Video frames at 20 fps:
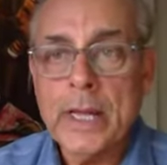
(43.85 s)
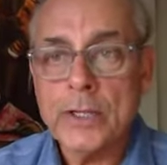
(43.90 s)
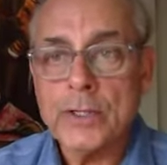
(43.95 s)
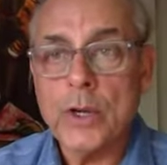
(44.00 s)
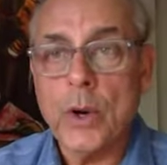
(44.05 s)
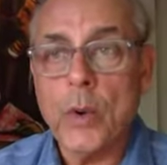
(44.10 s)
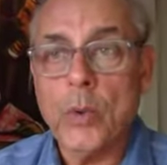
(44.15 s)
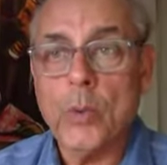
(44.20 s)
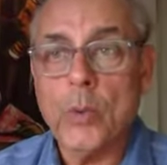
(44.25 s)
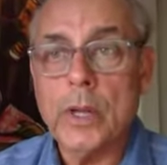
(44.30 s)

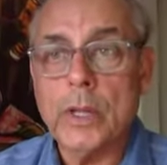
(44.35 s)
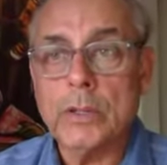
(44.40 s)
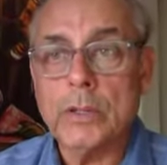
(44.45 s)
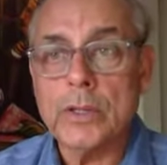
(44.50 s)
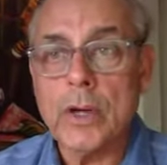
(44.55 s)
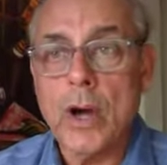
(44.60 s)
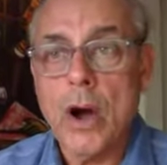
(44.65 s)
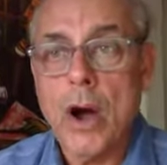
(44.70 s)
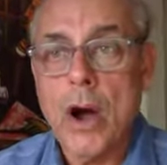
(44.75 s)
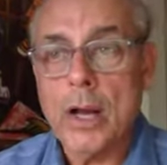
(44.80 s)
So we'll
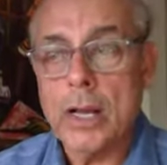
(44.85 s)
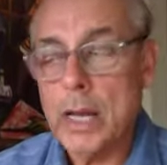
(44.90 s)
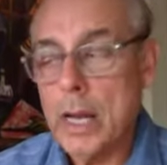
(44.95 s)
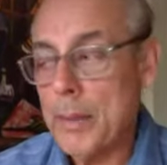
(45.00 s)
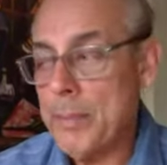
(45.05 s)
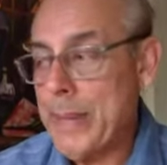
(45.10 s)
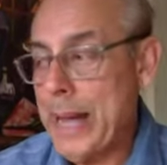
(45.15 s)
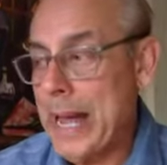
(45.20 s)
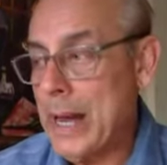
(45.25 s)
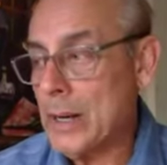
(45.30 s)
talk
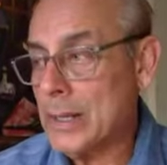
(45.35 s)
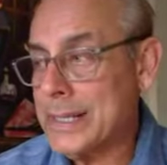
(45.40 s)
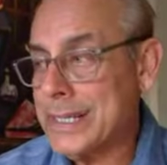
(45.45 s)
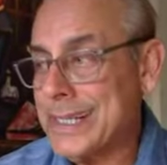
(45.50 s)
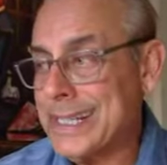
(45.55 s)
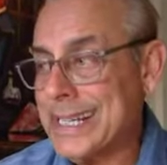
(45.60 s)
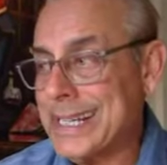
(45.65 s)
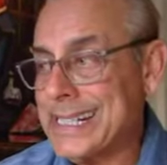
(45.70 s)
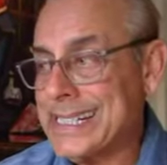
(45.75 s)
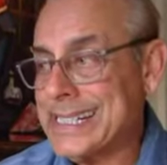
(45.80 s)
about
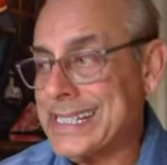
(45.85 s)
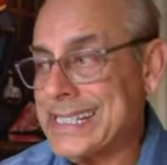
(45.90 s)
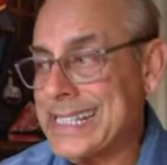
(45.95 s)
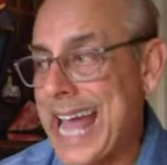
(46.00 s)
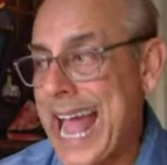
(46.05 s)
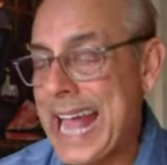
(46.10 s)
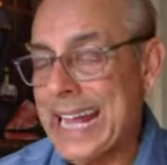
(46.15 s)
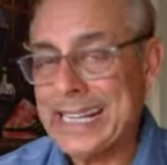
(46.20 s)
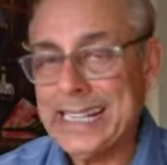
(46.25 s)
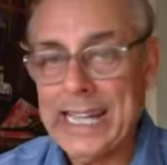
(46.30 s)

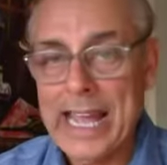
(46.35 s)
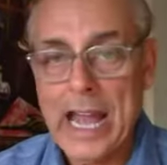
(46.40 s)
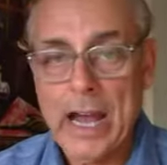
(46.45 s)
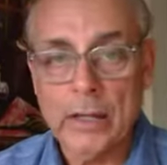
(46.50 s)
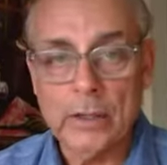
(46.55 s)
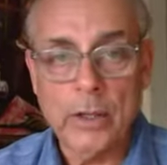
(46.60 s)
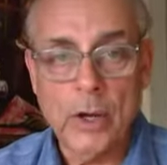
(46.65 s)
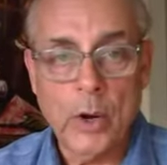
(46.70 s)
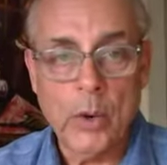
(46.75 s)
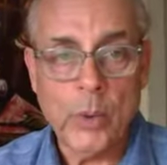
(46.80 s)
exactly
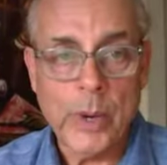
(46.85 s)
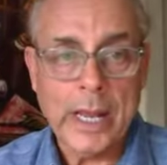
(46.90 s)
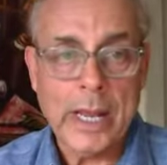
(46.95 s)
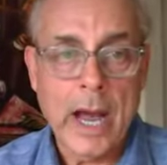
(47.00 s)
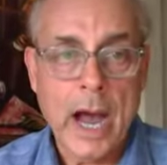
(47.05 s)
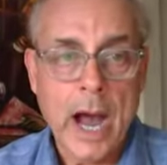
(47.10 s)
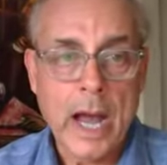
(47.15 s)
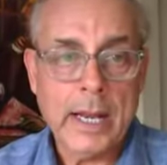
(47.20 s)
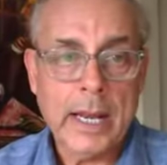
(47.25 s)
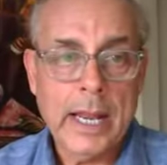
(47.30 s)
how low we
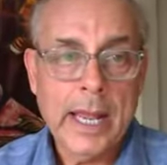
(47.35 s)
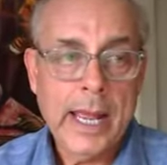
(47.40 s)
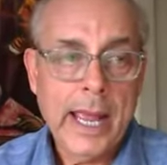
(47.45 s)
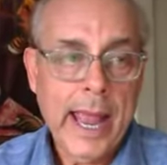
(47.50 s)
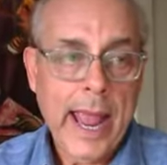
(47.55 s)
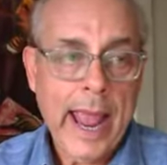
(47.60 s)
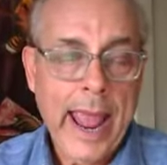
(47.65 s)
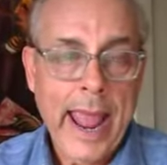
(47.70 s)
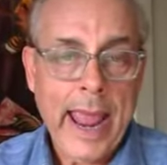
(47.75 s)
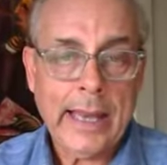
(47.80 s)
got
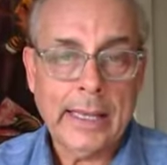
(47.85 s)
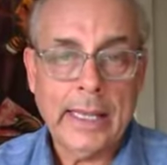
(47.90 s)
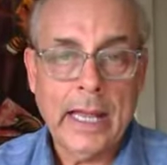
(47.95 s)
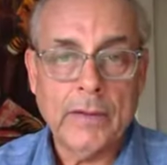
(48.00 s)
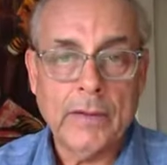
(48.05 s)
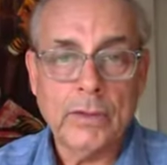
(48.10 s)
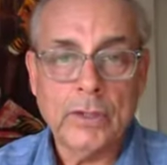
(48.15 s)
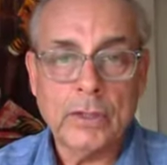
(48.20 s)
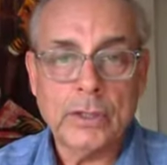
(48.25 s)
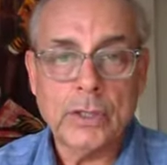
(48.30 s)
and
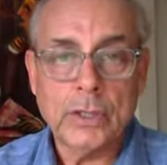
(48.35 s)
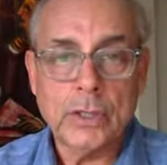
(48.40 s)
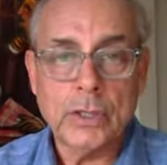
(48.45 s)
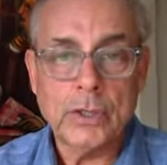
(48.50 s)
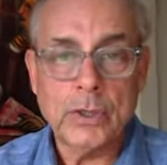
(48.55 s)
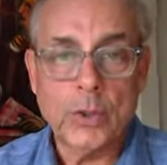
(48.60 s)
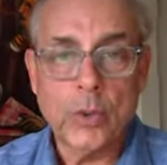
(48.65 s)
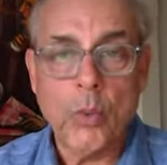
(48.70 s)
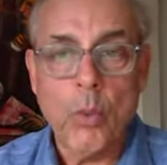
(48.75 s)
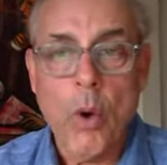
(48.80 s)
levels
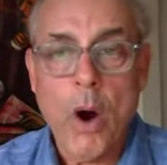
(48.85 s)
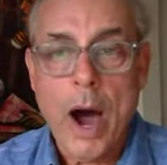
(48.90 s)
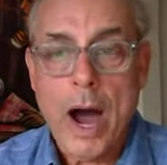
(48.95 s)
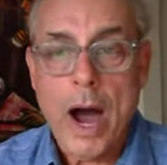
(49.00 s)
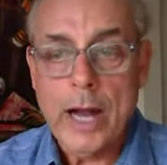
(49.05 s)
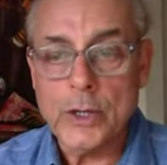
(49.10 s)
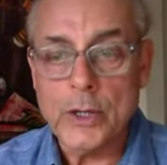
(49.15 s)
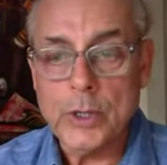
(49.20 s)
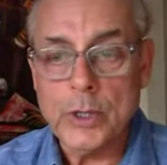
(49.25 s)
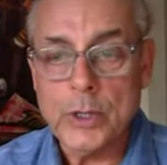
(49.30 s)
to
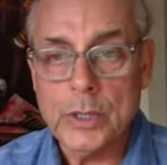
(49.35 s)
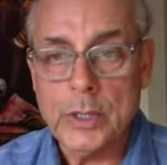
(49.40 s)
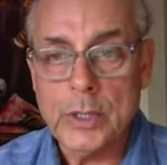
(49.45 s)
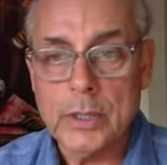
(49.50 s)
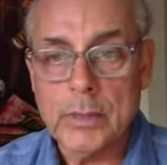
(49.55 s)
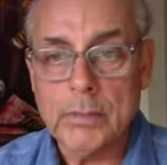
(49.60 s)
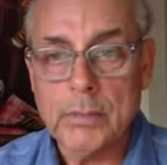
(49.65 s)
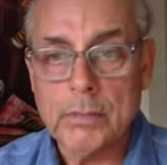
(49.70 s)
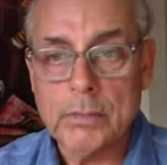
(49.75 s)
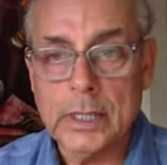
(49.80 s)
watch,
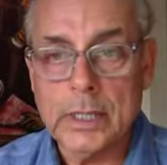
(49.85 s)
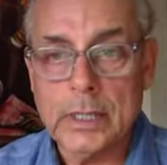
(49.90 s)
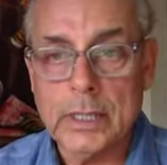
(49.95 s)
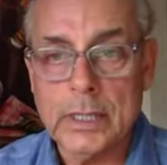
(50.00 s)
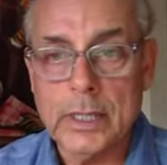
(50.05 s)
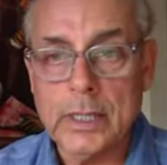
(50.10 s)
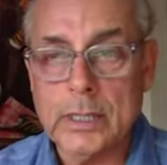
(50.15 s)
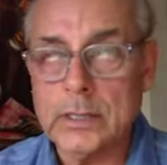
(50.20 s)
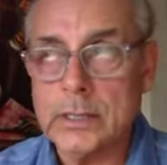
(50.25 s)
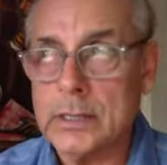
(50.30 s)

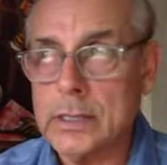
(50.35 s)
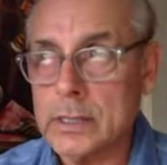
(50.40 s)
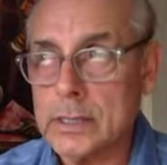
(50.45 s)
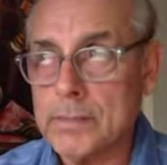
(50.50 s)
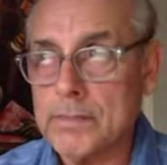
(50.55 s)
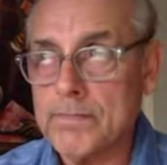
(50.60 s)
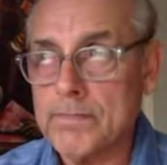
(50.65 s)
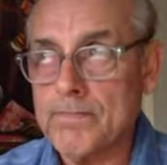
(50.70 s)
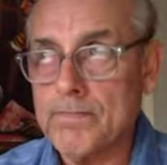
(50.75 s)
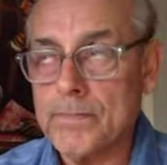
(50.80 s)

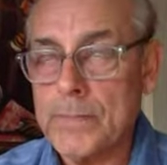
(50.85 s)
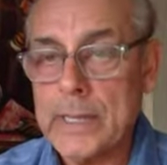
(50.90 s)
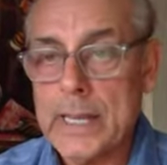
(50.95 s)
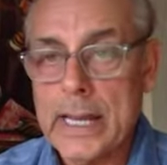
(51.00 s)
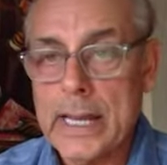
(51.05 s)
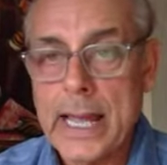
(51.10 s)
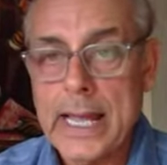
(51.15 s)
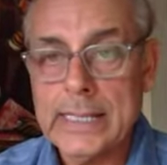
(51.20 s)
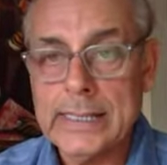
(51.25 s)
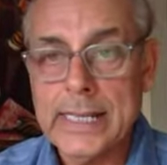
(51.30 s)
because
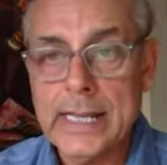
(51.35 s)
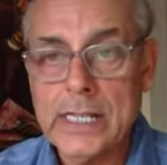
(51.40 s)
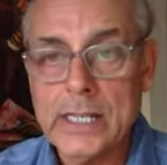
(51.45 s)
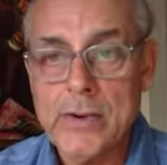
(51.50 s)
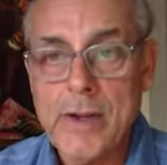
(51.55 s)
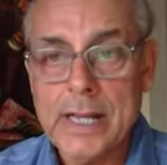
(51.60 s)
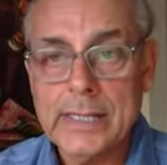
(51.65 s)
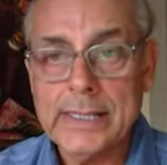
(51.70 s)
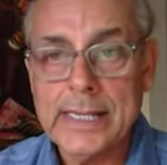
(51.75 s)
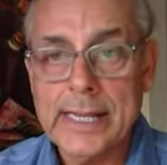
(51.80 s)
as
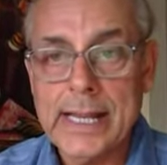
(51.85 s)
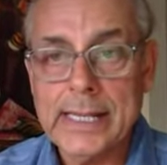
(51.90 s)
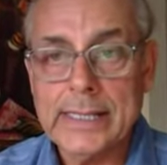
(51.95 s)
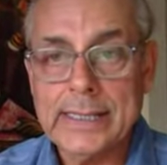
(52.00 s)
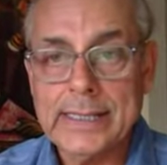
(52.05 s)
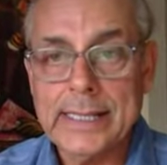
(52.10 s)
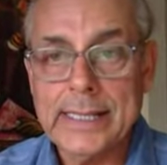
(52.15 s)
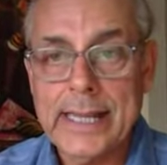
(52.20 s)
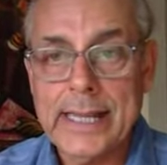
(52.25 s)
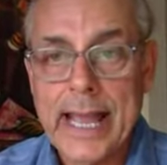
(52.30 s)
interesting
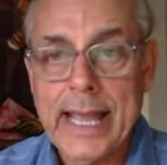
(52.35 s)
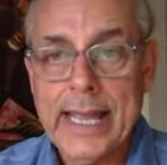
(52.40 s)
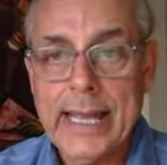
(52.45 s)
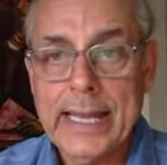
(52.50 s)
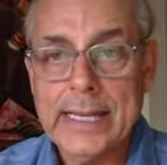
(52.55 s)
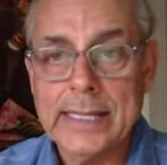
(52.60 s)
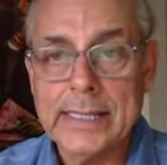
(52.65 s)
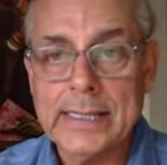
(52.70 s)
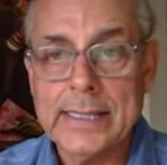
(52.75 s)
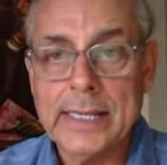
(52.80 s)
as today
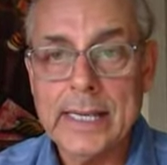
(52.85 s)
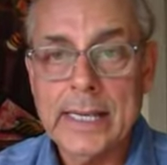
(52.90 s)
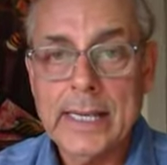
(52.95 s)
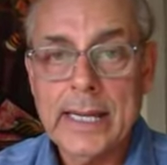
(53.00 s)
is,